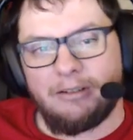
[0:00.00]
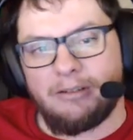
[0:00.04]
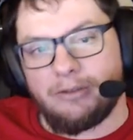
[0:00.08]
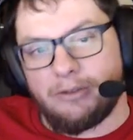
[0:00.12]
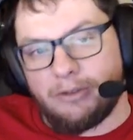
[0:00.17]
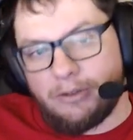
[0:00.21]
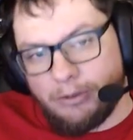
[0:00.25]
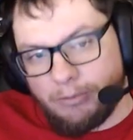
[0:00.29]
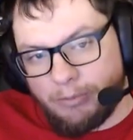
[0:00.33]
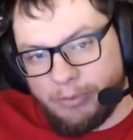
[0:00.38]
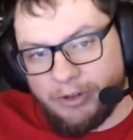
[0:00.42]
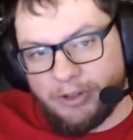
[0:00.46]

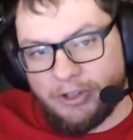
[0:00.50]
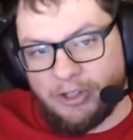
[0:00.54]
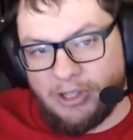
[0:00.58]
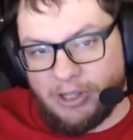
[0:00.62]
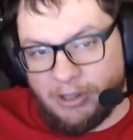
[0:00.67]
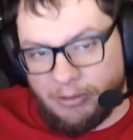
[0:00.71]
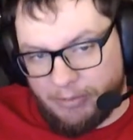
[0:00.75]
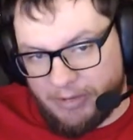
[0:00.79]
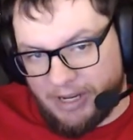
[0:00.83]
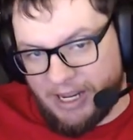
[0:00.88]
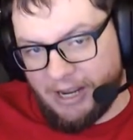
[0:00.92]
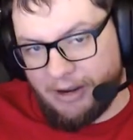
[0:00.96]
to push
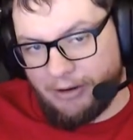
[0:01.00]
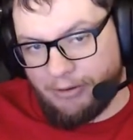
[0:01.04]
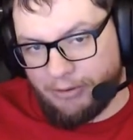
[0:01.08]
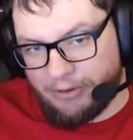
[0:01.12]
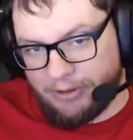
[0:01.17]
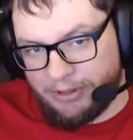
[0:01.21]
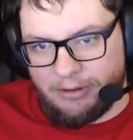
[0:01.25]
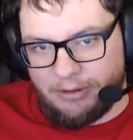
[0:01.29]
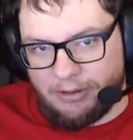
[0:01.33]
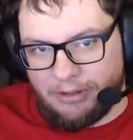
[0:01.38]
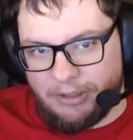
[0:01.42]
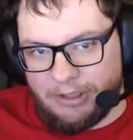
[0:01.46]
them
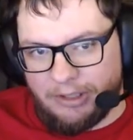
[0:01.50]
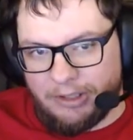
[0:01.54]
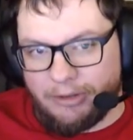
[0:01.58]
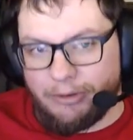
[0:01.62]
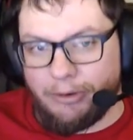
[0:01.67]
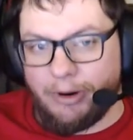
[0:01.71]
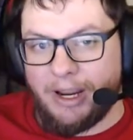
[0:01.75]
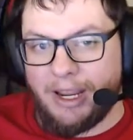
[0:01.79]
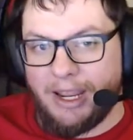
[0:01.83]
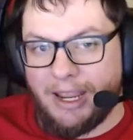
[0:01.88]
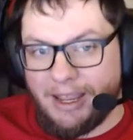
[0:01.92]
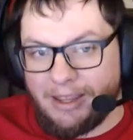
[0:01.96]
out. So
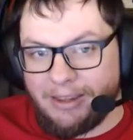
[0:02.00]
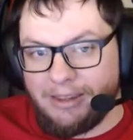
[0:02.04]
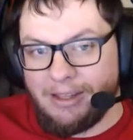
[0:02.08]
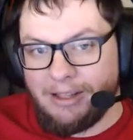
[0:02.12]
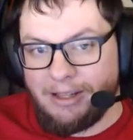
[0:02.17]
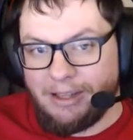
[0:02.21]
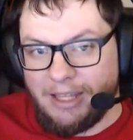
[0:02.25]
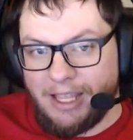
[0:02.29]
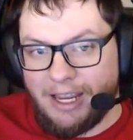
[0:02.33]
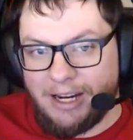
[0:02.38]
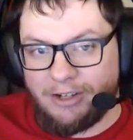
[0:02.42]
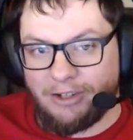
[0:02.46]
I end the
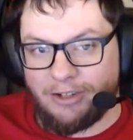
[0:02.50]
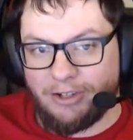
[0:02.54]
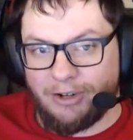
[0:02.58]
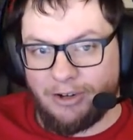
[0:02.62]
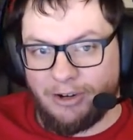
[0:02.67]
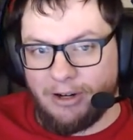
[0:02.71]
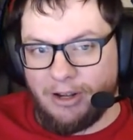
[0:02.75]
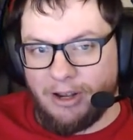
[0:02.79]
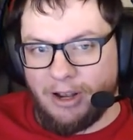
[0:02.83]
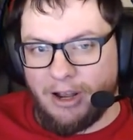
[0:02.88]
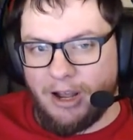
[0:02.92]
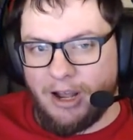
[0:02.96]

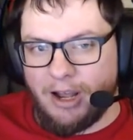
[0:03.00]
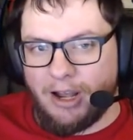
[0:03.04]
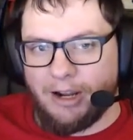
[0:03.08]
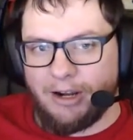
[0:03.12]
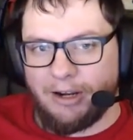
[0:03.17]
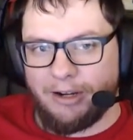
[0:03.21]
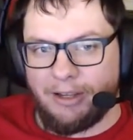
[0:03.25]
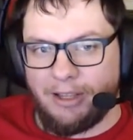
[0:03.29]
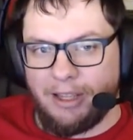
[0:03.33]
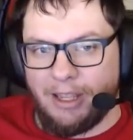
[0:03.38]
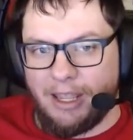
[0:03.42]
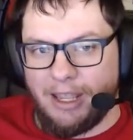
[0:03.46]
lecture
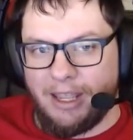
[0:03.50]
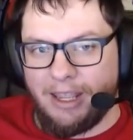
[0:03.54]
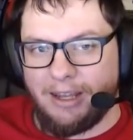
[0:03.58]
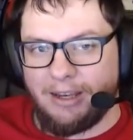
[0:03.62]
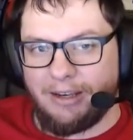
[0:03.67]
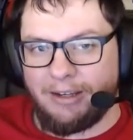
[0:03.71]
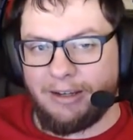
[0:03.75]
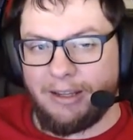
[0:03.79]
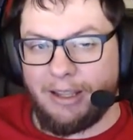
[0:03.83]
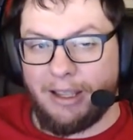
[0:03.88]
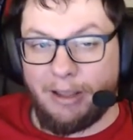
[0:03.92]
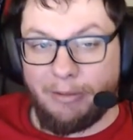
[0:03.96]
on
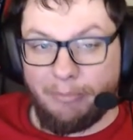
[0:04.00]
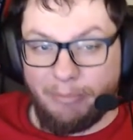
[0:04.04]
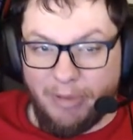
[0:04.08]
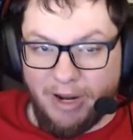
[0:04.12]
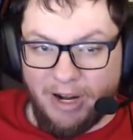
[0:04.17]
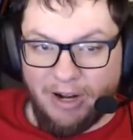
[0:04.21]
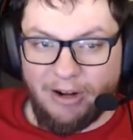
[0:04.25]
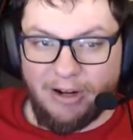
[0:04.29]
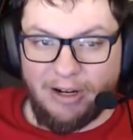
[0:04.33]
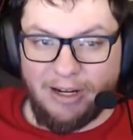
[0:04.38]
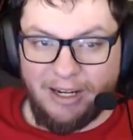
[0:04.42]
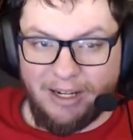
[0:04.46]
an
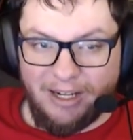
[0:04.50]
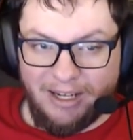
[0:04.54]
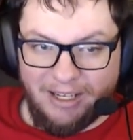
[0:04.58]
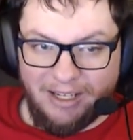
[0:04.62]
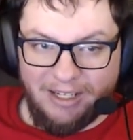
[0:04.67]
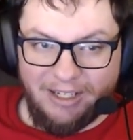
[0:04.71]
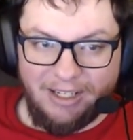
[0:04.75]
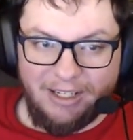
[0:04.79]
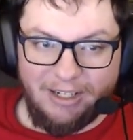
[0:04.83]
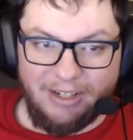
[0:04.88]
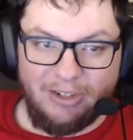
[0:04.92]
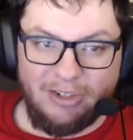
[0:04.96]
American
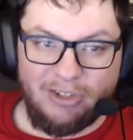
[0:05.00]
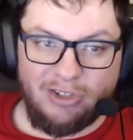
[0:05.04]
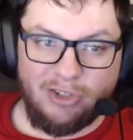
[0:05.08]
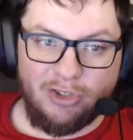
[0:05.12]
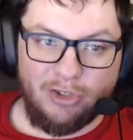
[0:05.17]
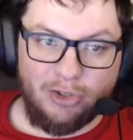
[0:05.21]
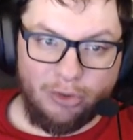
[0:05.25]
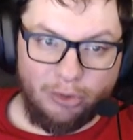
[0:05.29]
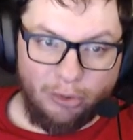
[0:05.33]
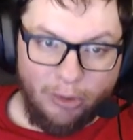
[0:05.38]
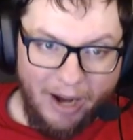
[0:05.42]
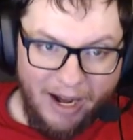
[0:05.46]
Indian
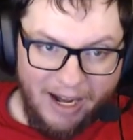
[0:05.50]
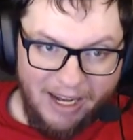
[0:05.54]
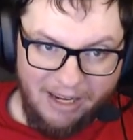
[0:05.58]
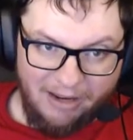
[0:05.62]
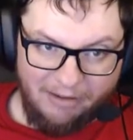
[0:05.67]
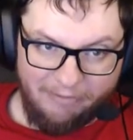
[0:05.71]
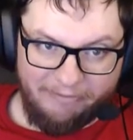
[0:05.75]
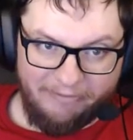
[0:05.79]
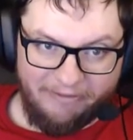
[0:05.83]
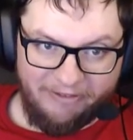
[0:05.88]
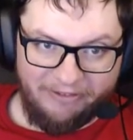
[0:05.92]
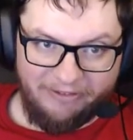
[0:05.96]

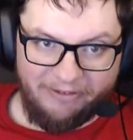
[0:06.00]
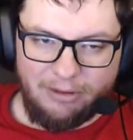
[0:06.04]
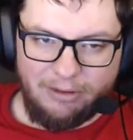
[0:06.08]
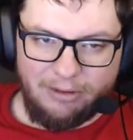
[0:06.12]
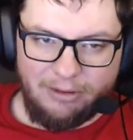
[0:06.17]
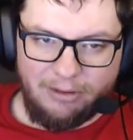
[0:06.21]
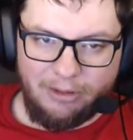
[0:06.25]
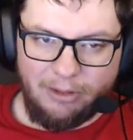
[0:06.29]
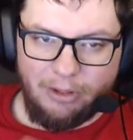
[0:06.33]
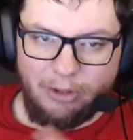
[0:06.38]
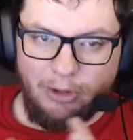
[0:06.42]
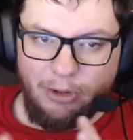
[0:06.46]
triumph
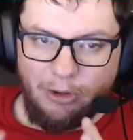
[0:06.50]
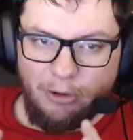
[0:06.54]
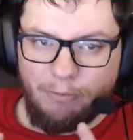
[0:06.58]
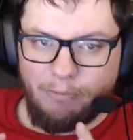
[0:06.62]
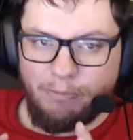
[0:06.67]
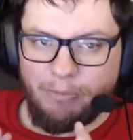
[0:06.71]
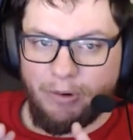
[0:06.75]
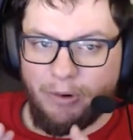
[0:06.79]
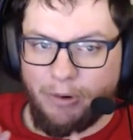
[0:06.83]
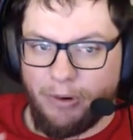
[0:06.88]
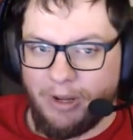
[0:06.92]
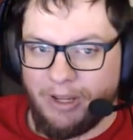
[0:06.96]
the whole
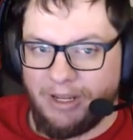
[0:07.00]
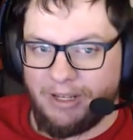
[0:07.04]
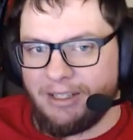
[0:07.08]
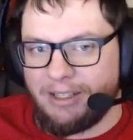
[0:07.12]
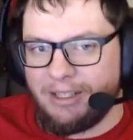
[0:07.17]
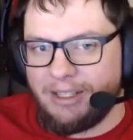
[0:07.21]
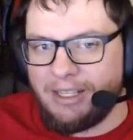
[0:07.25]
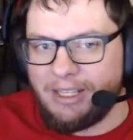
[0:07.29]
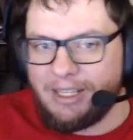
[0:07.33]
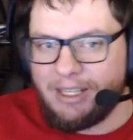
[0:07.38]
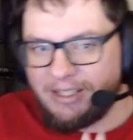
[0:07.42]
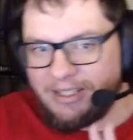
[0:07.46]
point
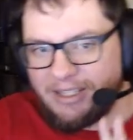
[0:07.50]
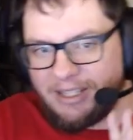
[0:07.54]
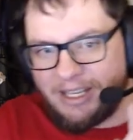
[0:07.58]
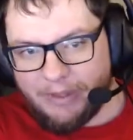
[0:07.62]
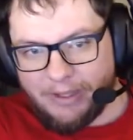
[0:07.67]
is that